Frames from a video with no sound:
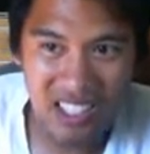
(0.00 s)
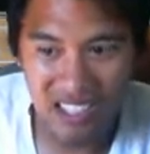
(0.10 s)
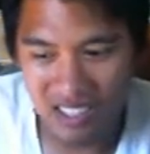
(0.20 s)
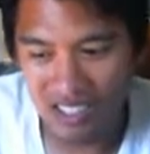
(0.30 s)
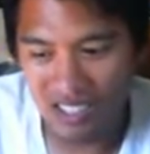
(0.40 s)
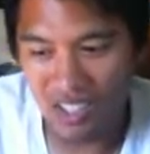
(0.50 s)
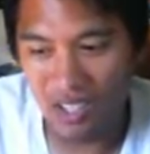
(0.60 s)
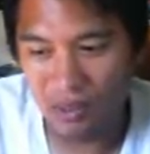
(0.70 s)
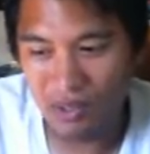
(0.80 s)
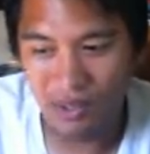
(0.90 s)
He, his
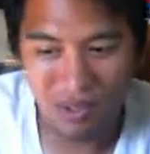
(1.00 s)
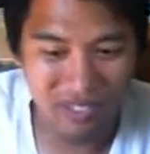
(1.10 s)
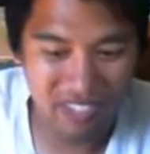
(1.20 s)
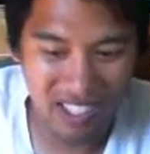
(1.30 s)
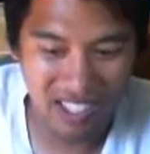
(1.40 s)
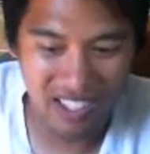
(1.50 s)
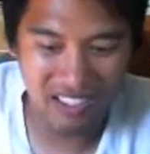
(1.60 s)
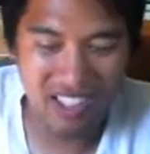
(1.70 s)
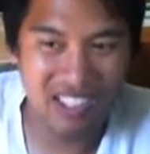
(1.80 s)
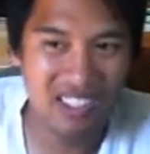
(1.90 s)
arms were
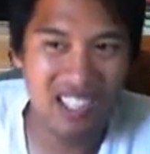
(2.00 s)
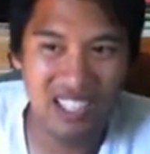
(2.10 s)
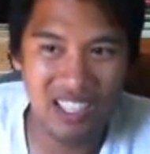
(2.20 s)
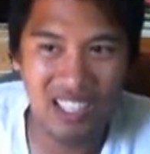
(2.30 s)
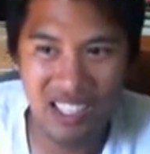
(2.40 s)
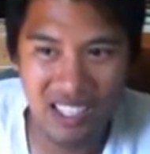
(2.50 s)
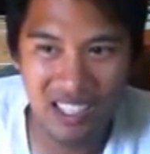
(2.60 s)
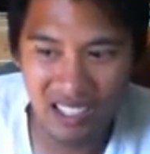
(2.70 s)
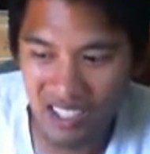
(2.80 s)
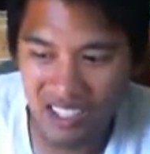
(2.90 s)
flailing around, and then
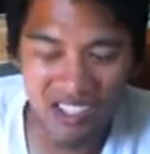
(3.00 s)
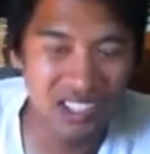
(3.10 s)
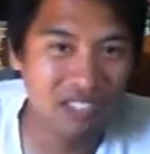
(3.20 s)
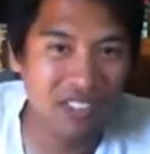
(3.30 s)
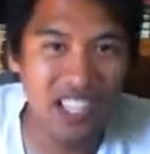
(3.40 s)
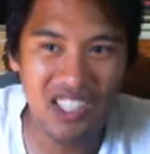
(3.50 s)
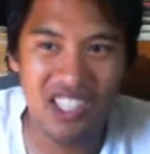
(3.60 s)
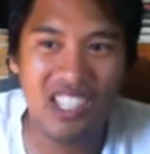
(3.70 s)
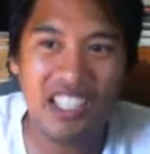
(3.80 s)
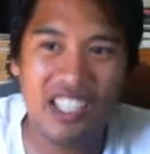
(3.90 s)
he, you know, it's a
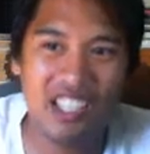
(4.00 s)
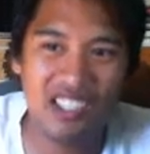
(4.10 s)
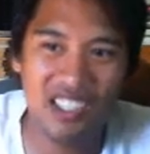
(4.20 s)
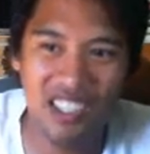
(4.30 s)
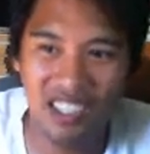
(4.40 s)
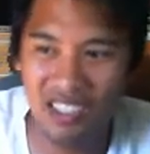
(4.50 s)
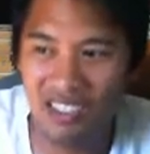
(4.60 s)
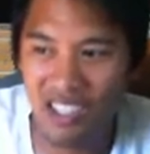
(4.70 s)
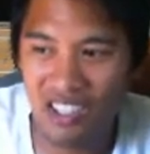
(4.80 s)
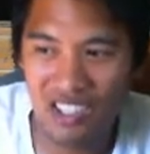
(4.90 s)
flash knockout. You
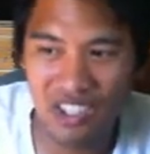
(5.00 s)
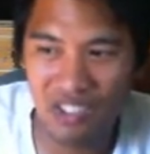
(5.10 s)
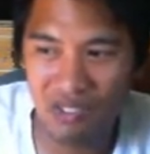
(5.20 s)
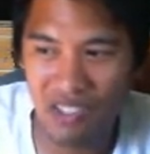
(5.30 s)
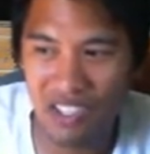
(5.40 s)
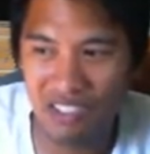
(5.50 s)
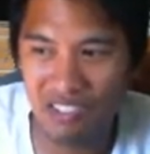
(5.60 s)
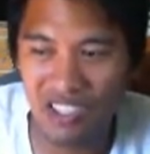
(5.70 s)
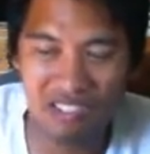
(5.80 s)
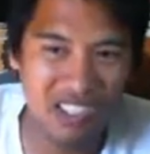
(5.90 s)
know, do you really
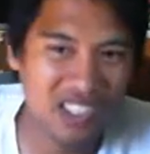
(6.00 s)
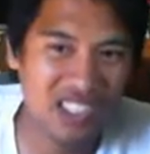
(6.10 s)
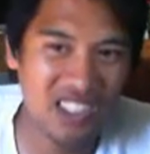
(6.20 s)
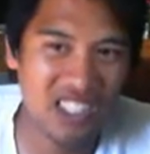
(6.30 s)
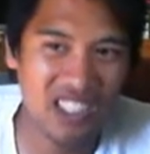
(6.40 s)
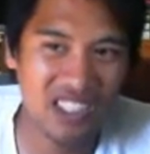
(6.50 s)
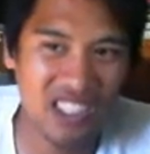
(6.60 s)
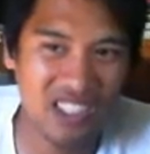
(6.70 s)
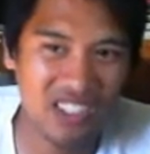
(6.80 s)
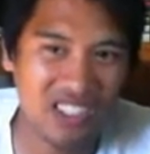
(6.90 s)
want to risk this guy's
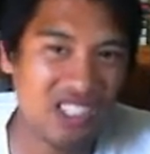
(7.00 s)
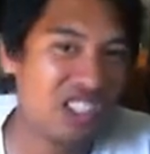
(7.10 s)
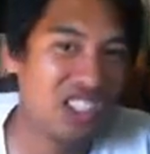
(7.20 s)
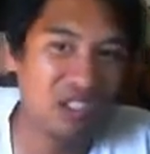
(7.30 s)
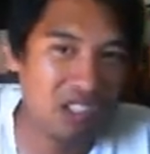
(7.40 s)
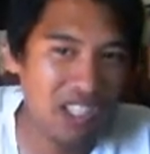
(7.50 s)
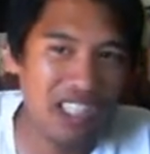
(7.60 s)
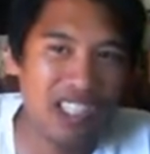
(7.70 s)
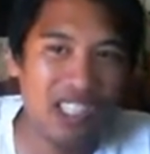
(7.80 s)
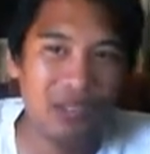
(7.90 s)
health? Does he
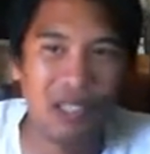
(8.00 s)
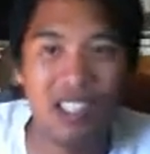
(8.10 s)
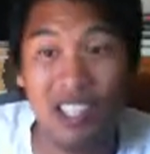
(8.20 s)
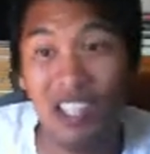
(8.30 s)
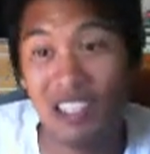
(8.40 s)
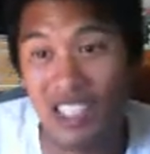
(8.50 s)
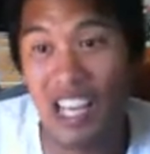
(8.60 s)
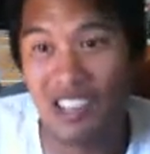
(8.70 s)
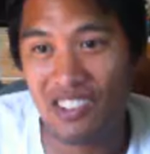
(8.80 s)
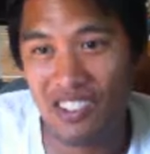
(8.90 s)
really need to be knocked
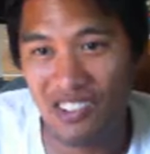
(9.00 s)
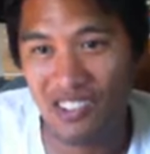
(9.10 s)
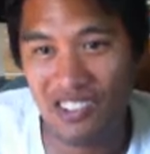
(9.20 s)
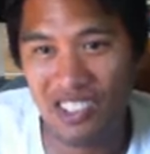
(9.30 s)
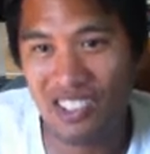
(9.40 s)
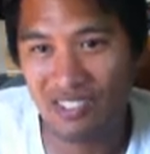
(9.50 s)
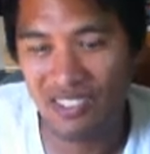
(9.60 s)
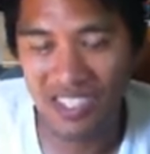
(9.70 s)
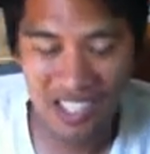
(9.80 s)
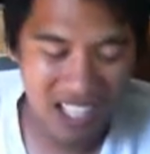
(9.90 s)
out cold to,
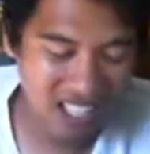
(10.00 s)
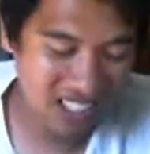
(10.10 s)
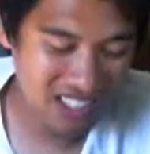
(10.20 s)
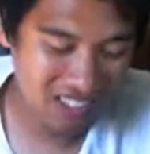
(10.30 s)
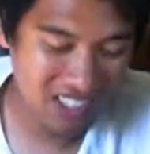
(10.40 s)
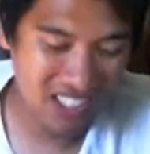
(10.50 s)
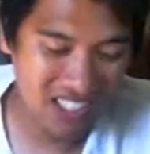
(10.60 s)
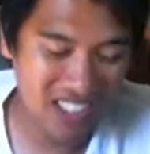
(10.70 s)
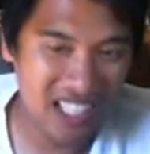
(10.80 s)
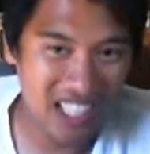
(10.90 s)
def- to
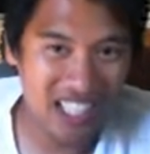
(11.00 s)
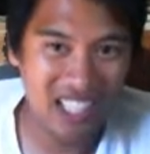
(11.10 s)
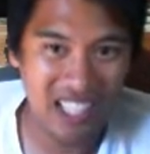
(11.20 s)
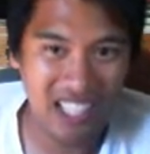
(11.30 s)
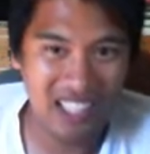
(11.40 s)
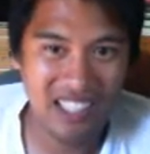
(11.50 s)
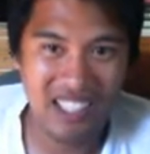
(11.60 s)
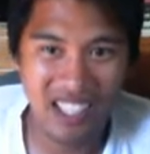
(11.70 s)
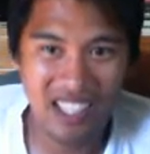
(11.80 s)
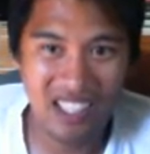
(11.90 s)
really say, hey,
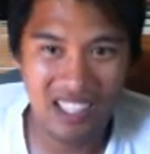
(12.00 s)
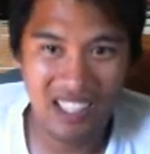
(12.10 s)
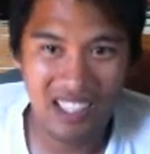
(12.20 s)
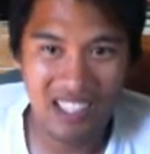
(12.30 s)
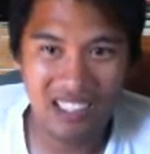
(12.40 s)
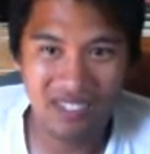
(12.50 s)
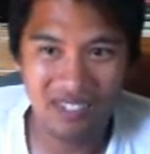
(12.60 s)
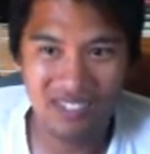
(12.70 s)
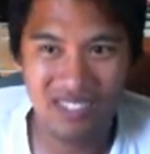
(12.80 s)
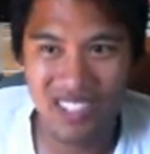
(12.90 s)
like,
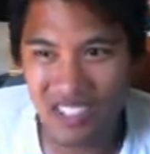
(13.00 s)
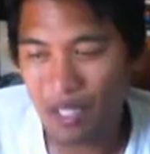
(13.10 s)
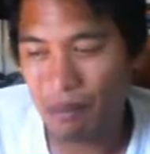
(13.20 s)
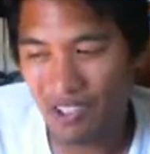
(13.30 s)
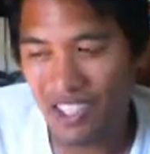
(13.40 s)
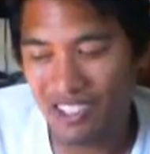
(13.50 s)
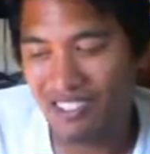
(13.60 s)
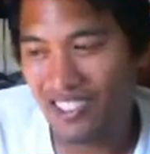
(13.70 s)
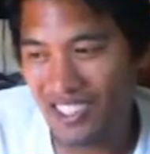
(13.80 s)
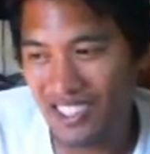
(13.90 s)
okay,
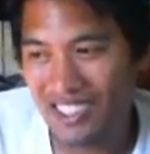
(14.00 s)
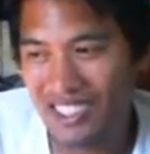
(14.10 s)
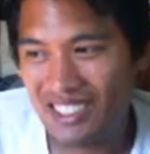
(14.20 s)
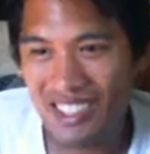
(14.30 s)
Barnett won,